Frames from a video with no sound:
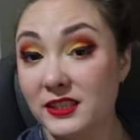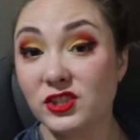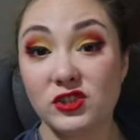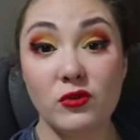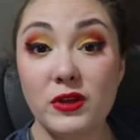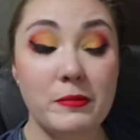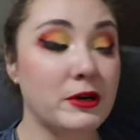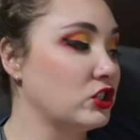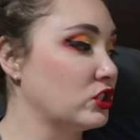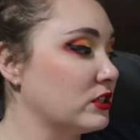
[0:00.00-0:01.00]
and slowly
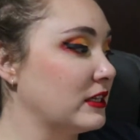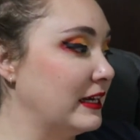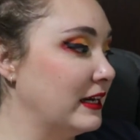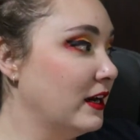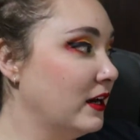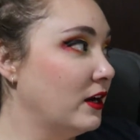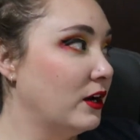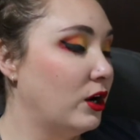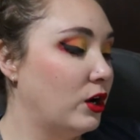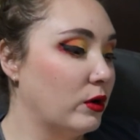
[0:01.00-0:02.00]
but surely,
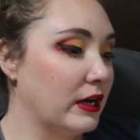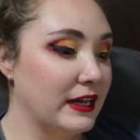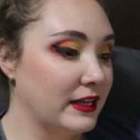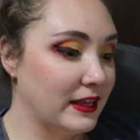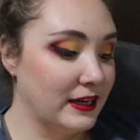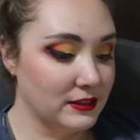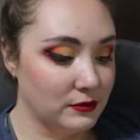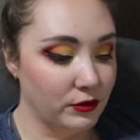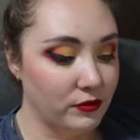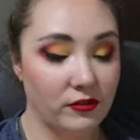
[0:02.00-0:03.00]
we're getting
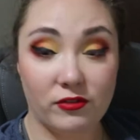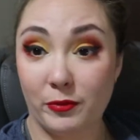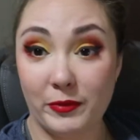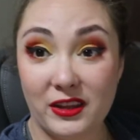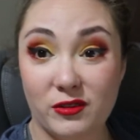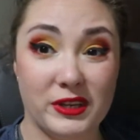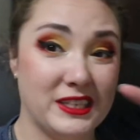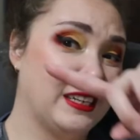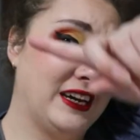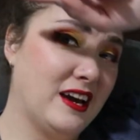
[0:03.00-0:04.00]
things moved over from the other
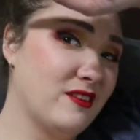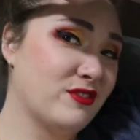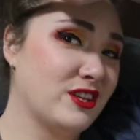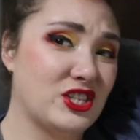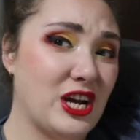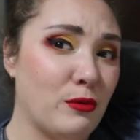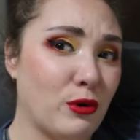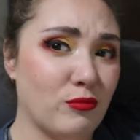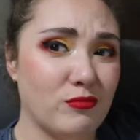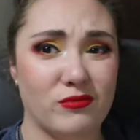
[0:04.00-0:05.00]
place. I have the
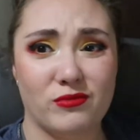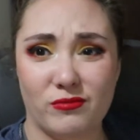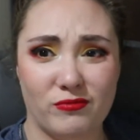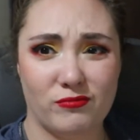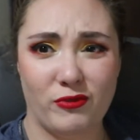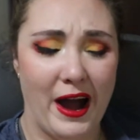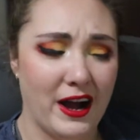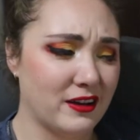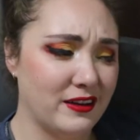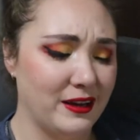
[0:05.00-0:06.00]
shower
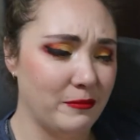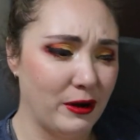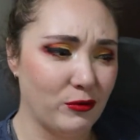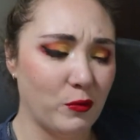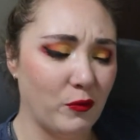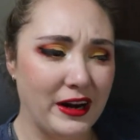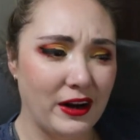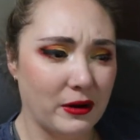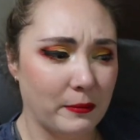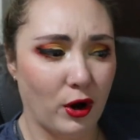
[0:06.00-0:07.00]
rack in my room right
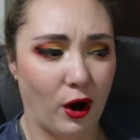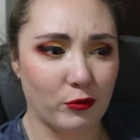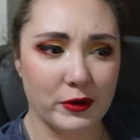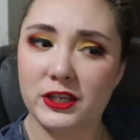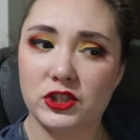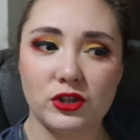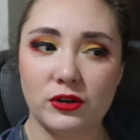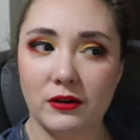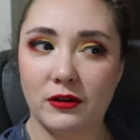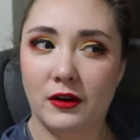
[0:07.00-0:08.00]
now, and I'm not really
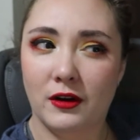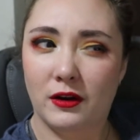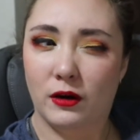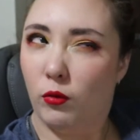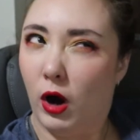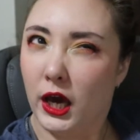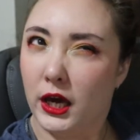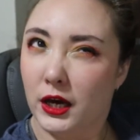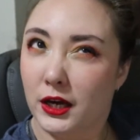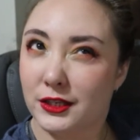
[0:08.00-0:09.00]
sure
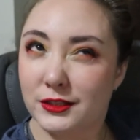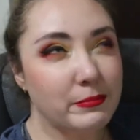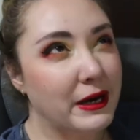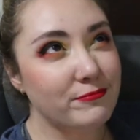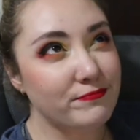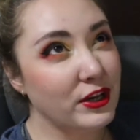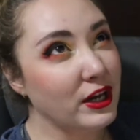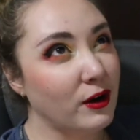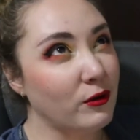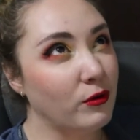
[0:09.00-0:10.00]
why, but,
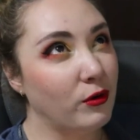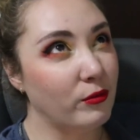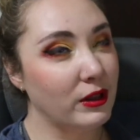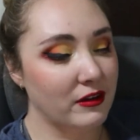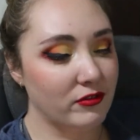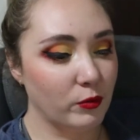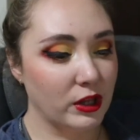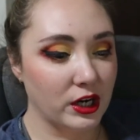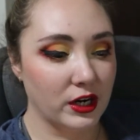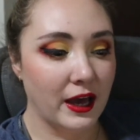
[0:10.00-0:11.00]
you know, we live and
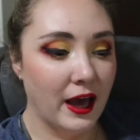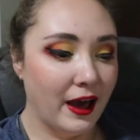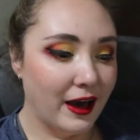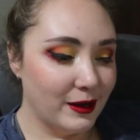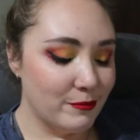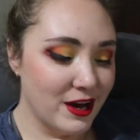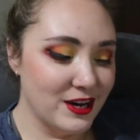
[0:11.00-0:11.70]
we learn. I'm...